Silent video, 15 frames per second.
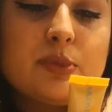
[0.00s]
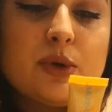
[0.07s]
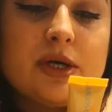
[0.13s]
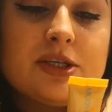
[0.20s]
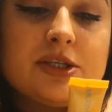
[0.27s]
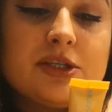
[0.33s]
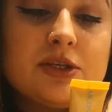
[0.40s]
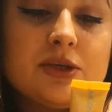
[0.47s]

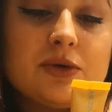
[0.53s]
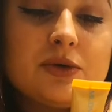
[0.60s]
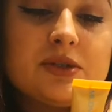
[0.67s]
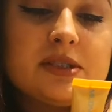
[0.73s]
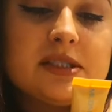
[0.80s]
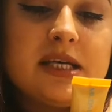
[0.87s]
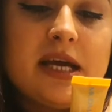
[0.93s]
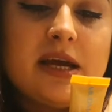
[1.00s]
Brush
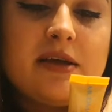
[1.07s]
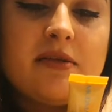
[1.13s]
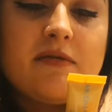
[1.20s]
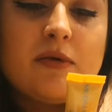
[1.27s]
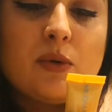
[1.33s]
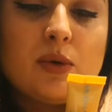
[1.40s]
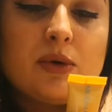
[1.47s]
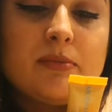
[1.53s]
your
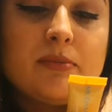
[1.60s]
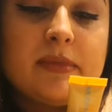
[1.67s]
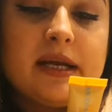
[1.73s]
teeth for 1